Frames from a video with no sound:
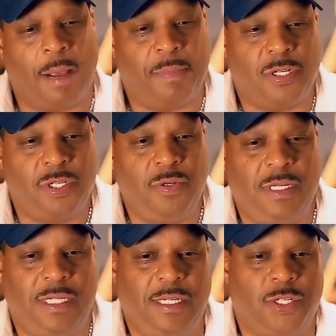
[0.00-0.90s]

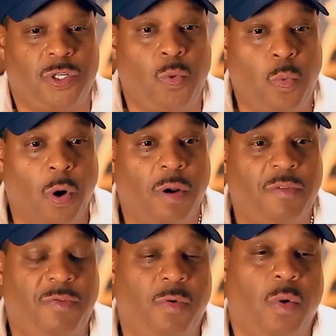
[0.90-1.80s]
opportunity to work
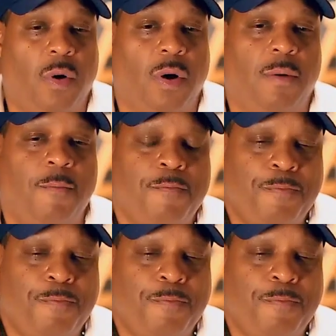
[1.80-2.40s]
for